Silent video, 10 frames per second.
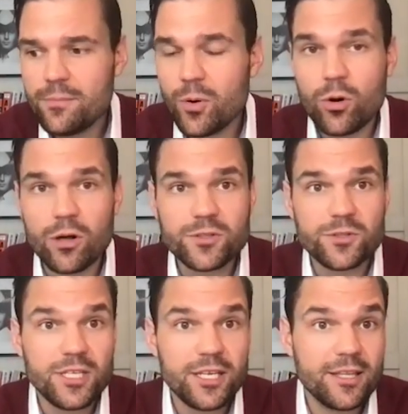But we're also
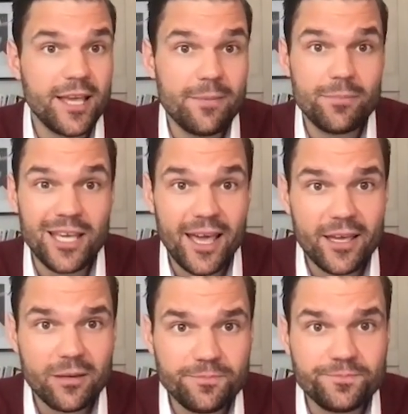seeing the
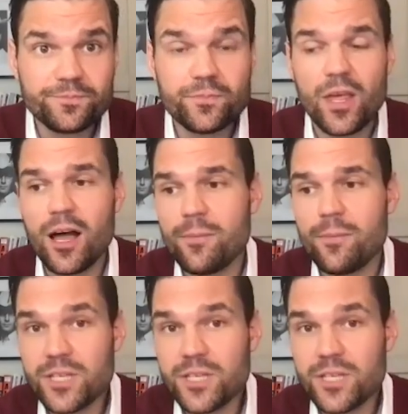NBA,